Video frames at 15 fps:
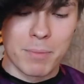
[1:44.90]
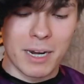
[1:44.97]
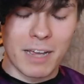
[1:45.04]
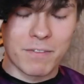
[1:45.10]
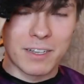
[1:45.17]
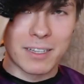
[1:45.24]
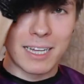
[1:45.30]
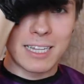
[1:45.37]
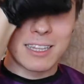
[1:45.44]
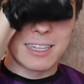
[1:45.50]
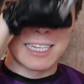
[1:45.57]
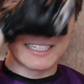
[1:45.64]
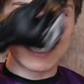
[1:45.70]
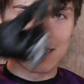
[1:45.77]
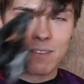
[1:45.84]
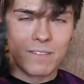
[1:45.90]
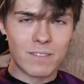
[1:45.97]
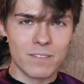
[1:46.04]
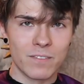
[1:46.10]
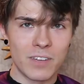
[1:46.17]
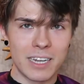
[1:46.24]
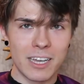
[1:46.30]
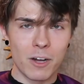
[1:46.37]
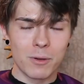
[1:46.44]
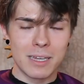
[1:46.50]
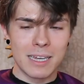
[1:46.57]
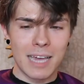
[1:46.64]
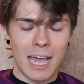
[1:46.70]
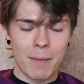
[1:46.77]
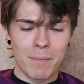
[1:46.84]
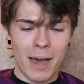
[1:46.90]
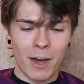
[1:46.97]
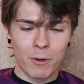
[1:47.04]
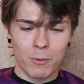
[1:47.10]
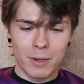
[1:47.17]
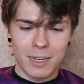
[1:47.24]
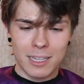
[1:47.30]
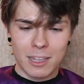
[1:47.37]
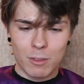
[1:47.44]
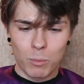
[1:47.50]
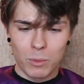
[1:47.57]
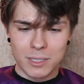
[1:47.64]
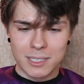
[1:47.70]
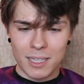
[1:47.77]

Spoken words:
But I feel like this video he came out with was,